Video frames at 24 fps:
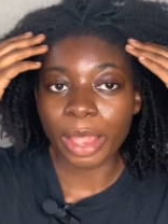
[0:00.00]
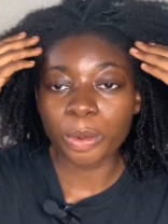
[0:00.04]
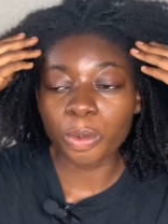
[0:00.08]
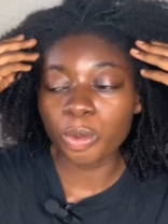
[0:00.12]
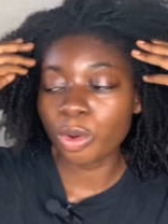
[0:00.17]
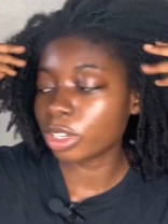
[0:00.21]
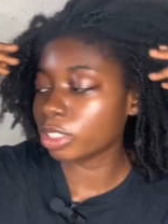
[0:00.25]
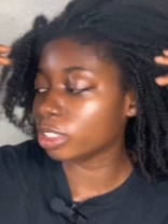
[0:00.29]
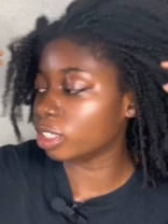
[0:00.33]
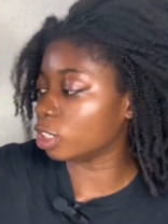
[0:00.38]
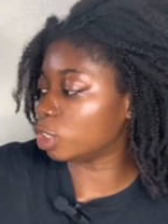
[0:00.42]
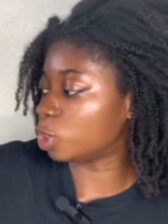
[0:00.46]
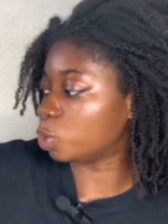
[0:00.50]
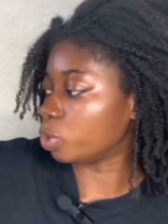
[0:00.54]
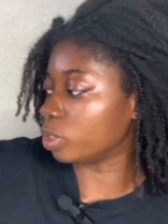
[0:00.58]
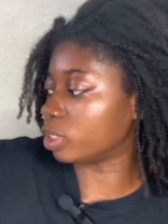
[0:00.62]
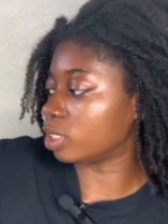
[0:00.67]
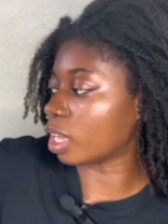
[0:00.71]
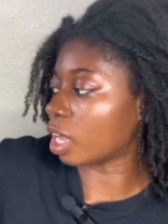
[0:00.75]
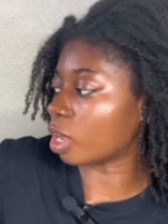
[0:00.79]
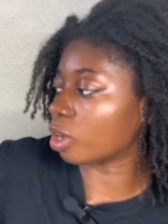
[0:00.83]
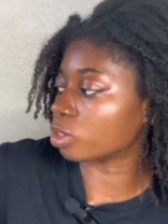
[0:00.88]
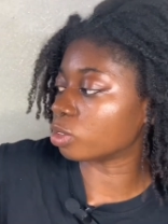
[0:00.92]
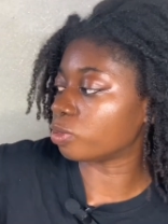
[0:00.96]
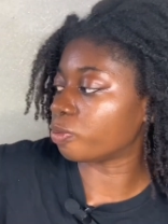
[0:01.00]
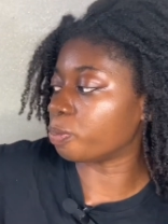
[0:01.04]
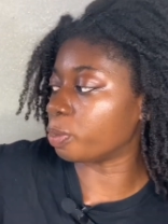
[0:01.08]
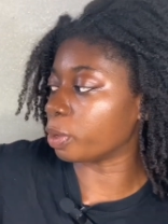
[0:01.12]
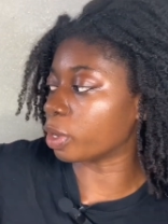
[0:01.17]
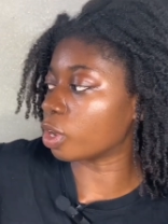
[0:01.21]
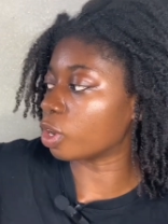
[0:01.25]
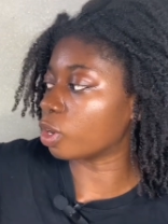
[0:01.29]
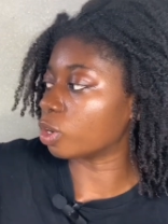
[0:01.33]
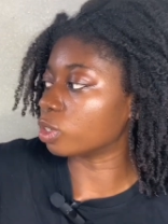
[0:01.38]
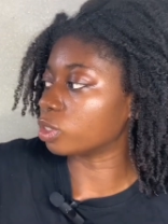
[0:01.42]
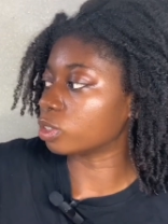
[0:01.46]
wore this twist out
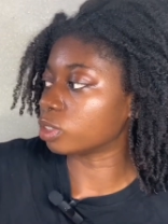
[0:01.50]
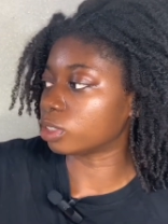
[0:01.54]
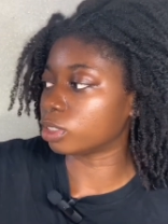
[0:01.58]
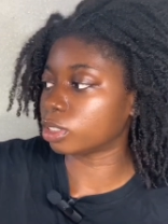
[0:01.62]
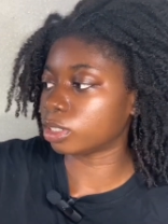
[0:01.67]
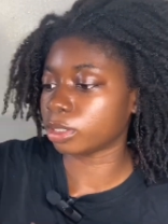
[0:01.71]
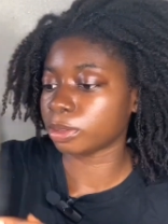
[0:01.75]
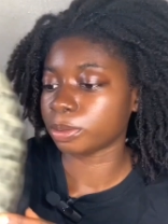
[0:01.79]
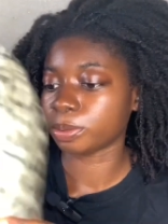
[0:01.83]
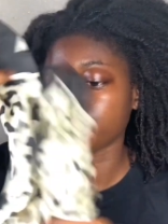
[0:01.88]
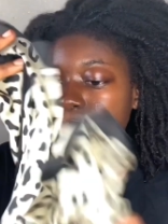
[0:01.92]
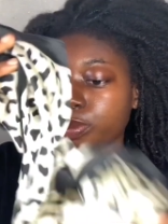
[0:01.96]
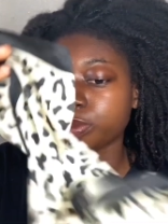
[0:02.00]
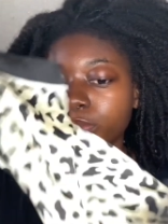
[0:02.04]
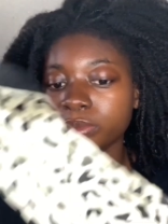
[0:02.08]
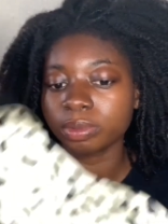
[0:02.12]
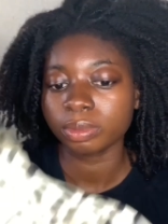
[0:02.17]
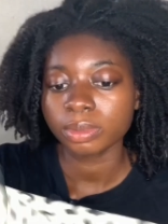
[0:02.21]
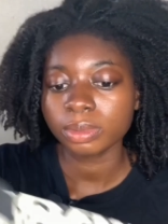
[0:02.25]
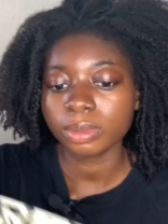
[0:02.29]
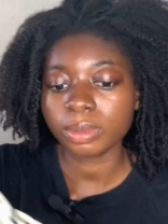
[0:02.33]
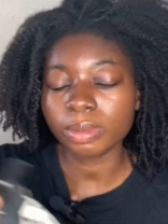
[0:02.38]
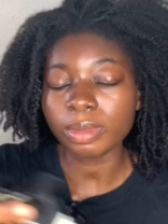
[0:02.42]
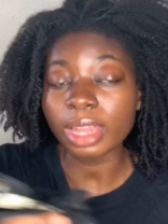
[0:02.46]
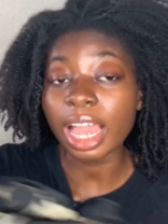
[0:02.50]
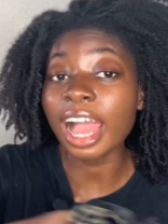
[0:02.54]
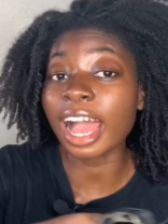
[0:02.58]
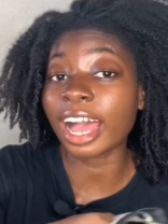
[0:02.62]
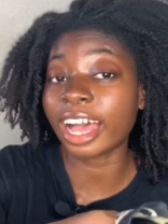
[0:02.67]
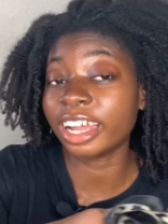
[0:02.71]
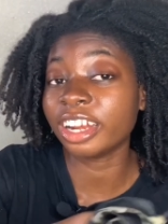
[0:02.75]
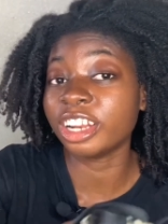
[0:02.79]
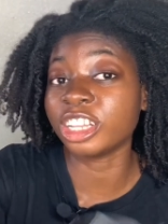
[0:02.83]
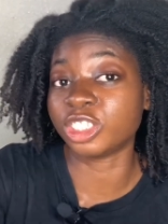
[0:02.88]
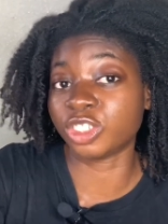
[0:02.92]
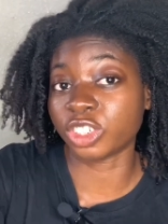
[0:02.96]
because I
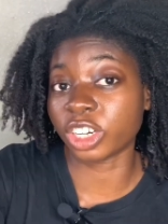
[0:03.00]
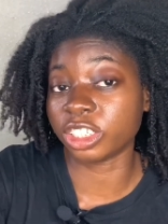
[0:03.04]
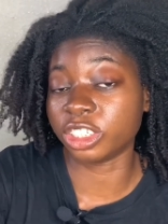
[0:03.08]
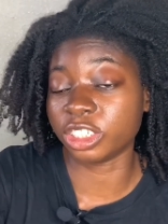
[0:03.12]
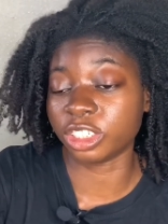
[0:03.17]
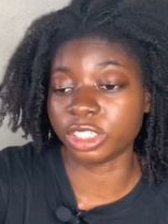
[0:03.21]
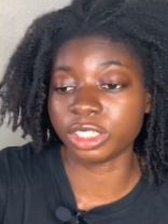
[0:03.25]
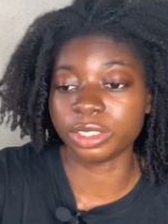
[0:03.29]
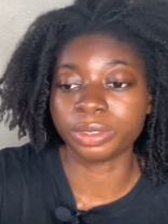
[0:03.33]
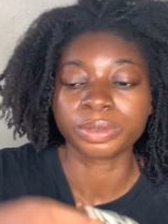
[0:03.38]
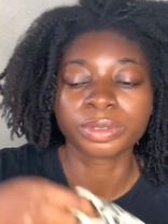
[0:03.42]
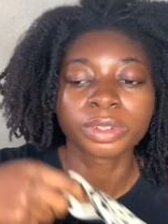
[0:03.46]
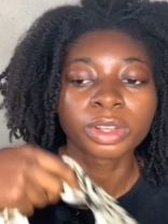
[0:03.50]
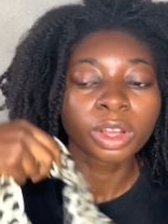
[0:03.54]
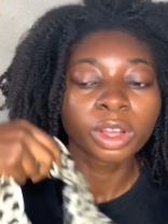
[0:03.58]
had a strategy.